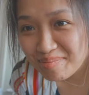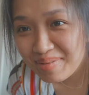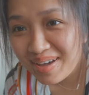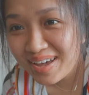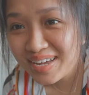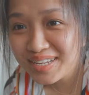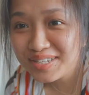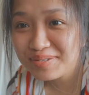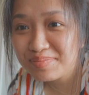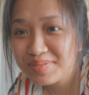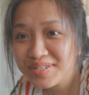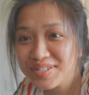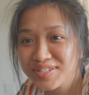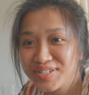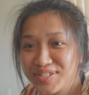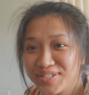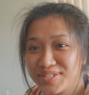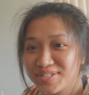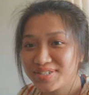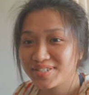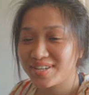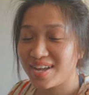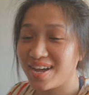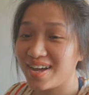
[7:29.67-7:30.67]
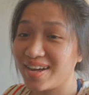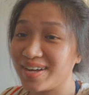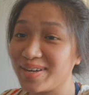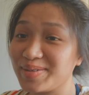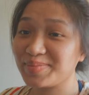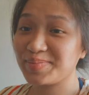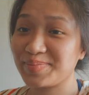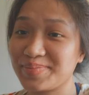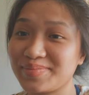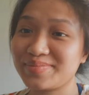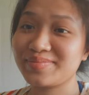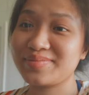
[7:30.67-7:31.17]
my husband just uh,
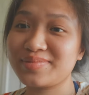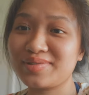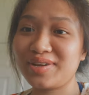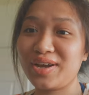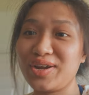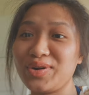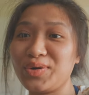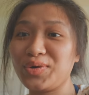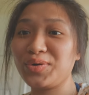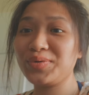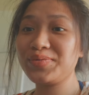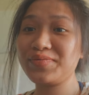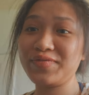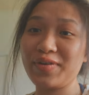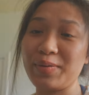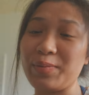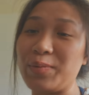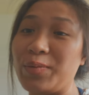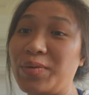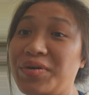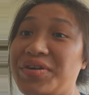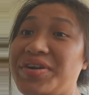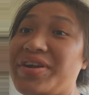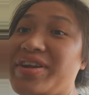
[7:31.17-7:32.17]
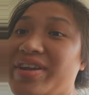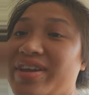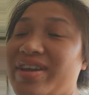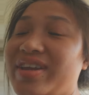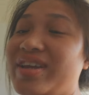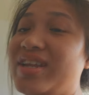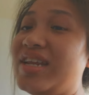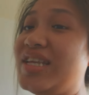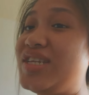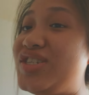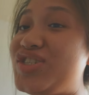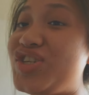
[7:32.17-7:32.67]
got home from work
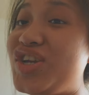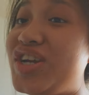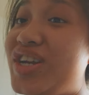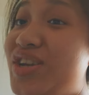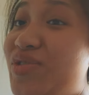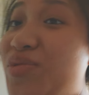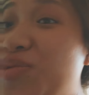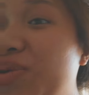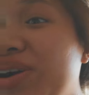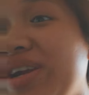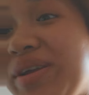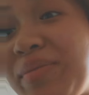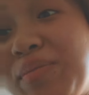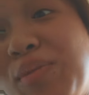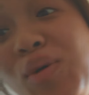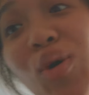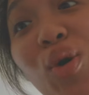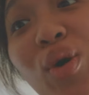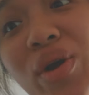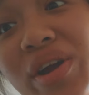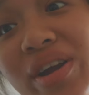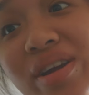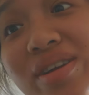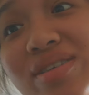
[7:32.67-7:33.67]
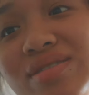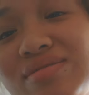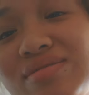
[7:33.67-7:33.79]
and gonna work more.